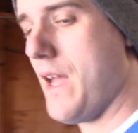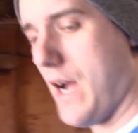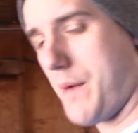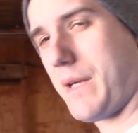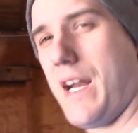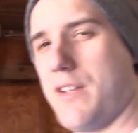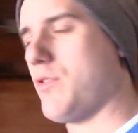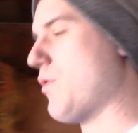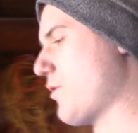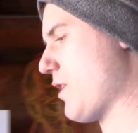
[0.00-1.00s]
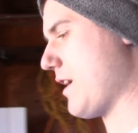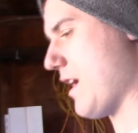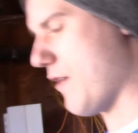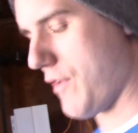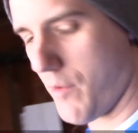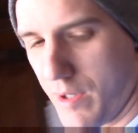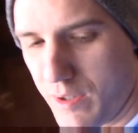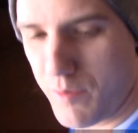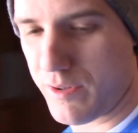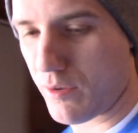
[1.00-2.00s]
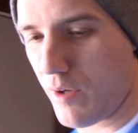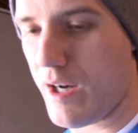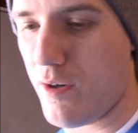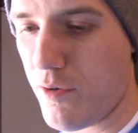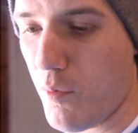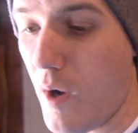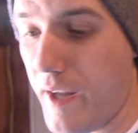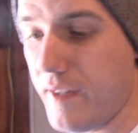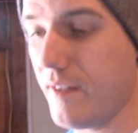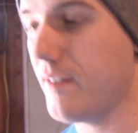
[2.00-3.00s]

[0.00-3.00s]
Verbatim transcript: I'm kind of torn right now if I want to go with the gray or the white.